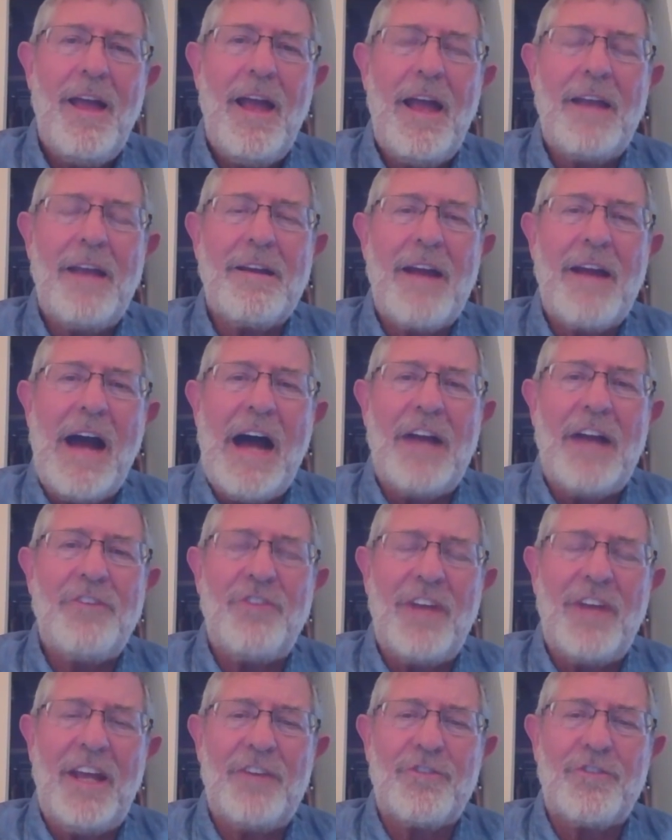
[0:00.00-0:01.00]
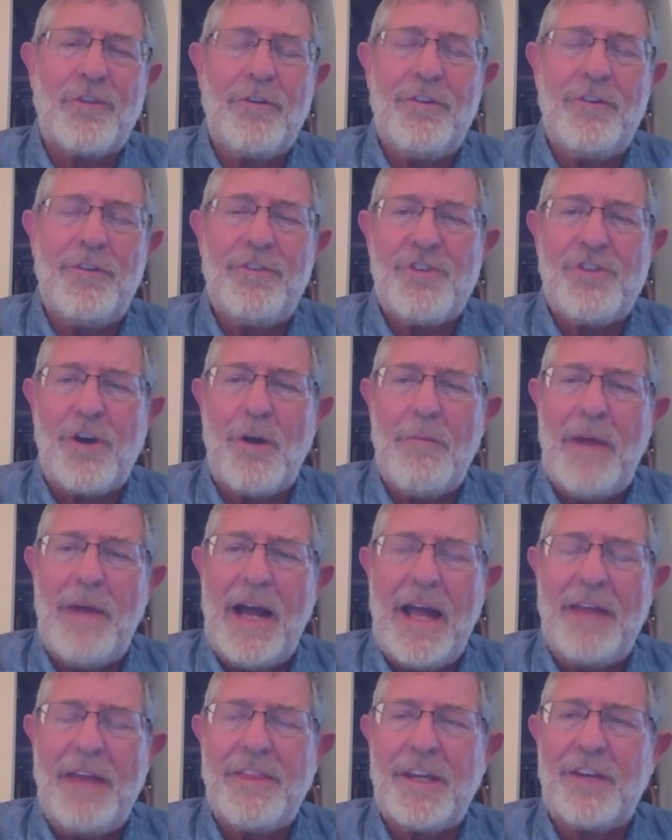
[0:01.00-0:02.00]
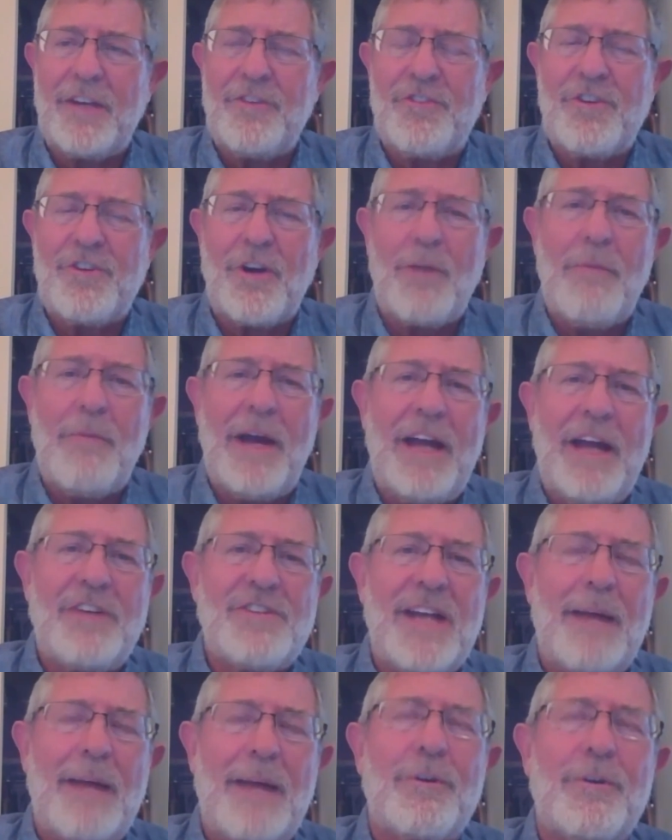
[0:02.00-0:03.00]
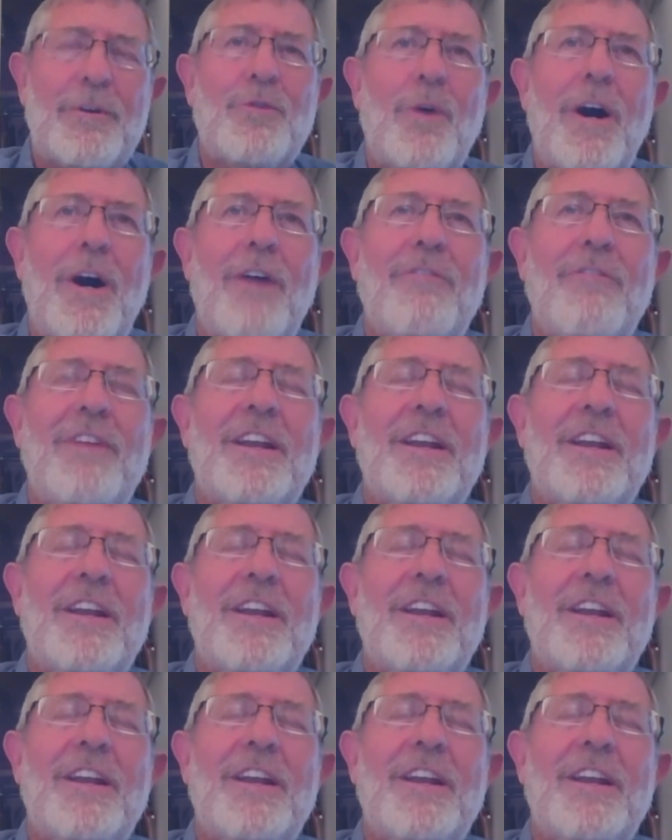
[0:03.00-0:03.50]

And God's answer is Jeremiah, I think it's Jeremiah chapter 12.